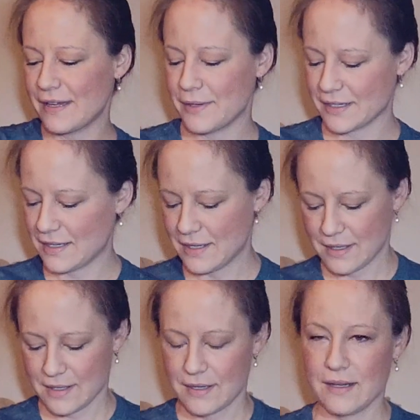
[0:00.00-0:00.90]
fabric.
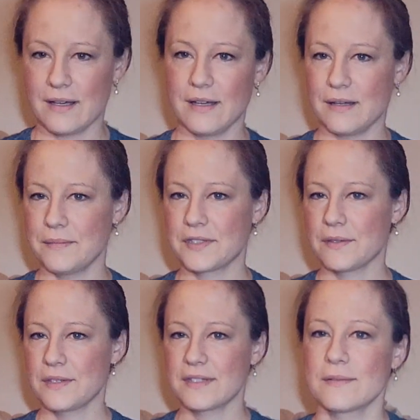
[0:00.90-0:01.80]

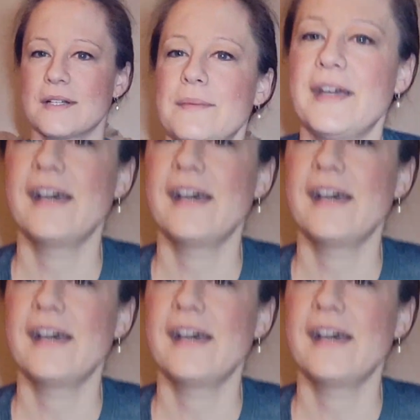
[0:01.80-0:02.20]
So this is where I'm